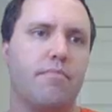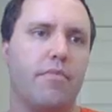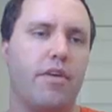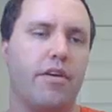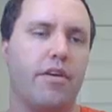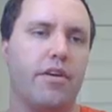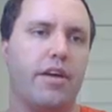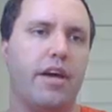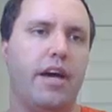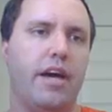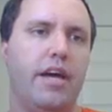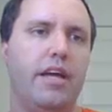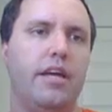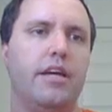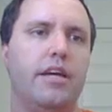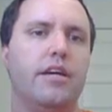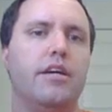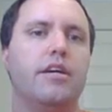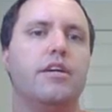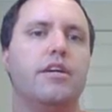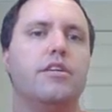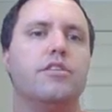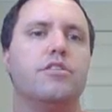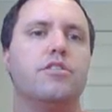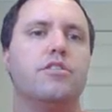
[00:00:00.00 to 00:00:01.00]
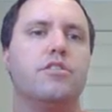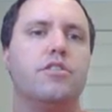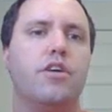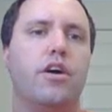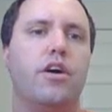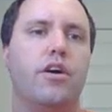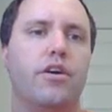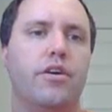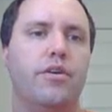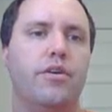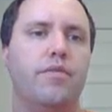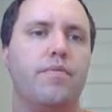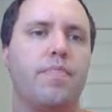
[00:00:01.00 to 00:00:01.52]
Okay,
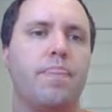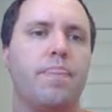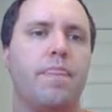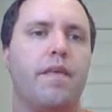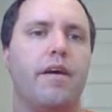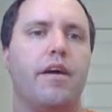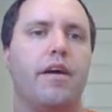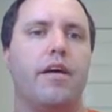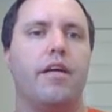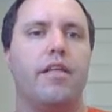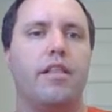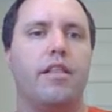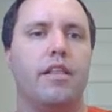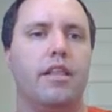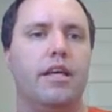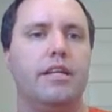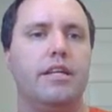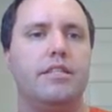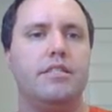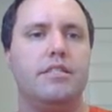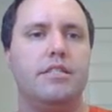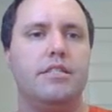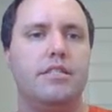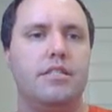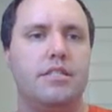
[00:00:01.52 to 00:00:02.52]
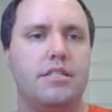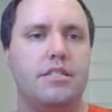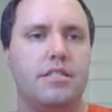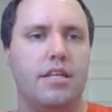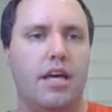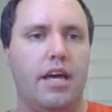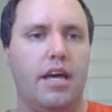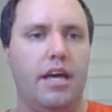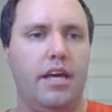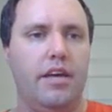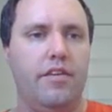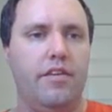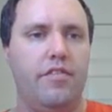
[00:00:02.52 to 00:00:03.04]
so let's just
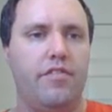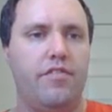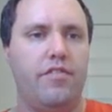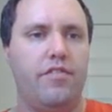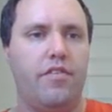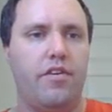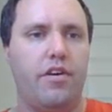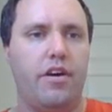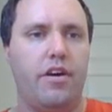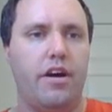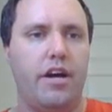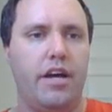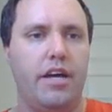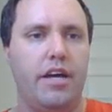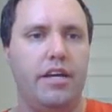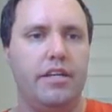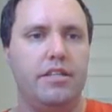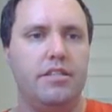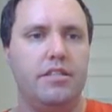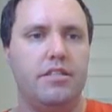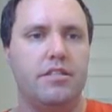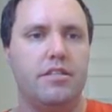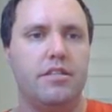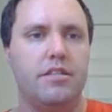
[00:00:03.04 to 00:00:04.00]
say find